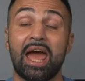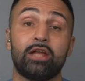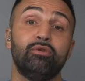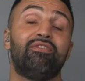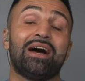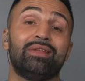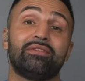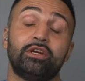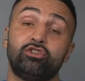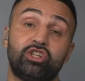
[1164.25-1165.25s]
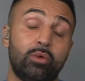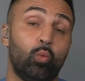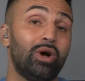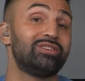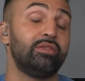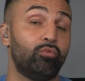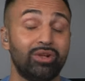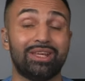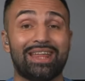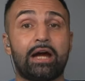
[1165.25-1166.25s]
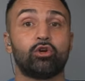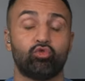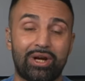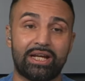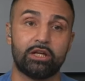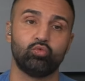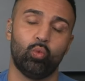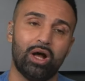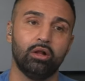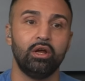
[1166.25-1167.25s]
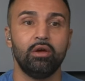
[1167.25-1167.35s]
And you found out that his chin wasn't really that great as well.